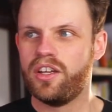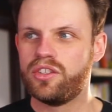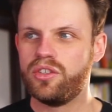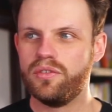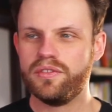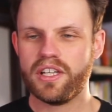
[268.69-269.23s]

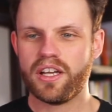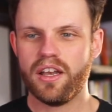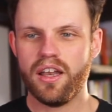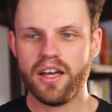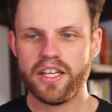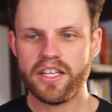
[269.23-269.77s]
sort of
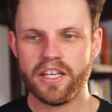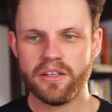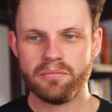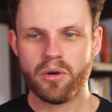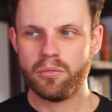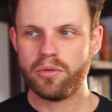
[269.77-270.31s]
declining in
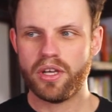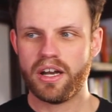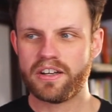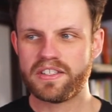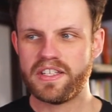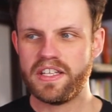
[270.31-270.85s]

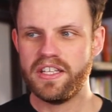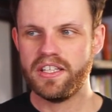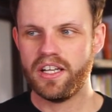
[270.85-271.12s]
popularity.